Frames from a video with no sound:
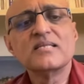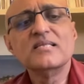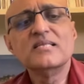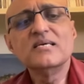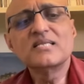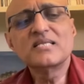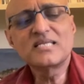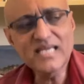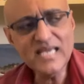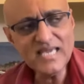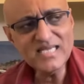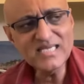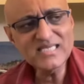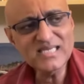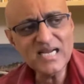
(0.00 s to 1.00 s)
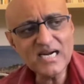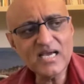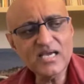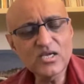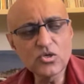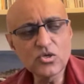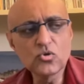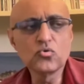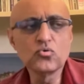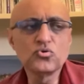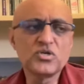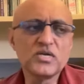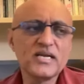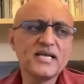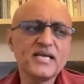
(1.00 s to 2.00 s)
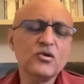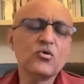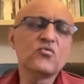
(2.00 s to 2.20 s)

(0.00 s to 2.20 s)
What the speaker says: The things that I usually